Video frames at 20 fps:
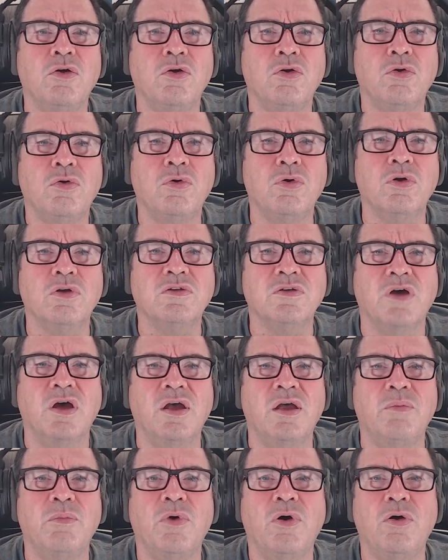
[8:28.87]
cook
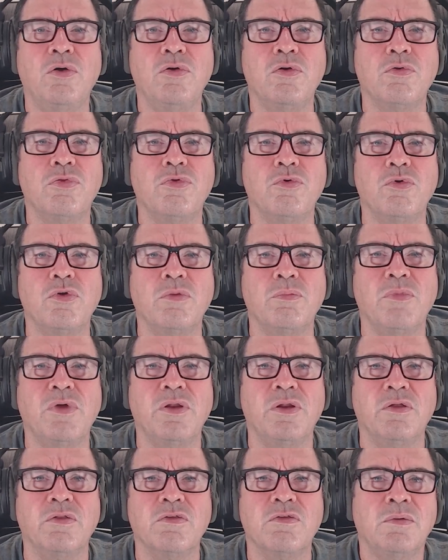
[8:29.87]
time under 30
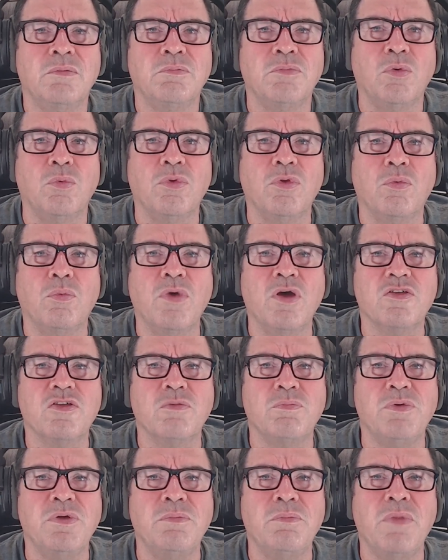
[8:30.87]
minutes, but with a
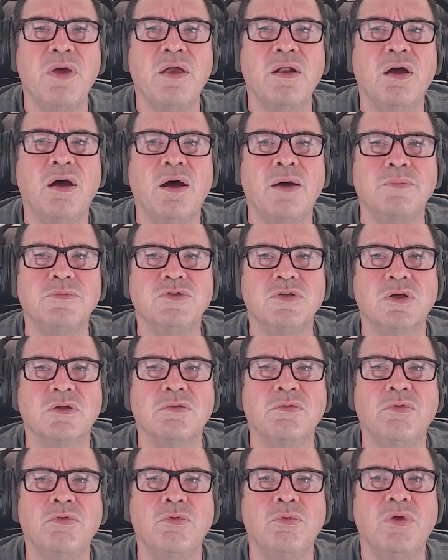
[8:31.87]
recipe meta object,
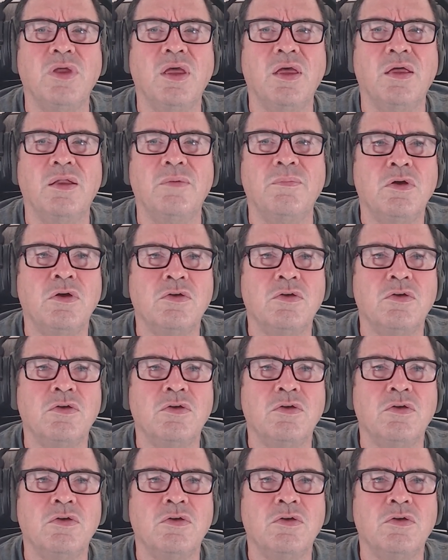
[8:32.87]
you can.